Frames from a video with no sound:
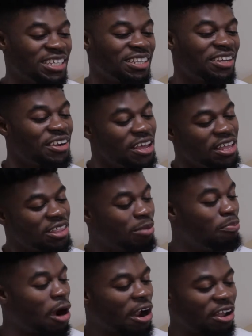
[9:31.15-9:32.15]
They're the
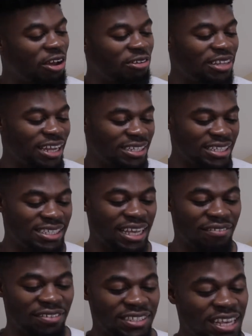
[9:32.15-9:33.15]
barcode
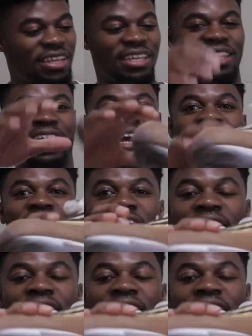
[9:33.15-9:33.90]
97s. Look at that.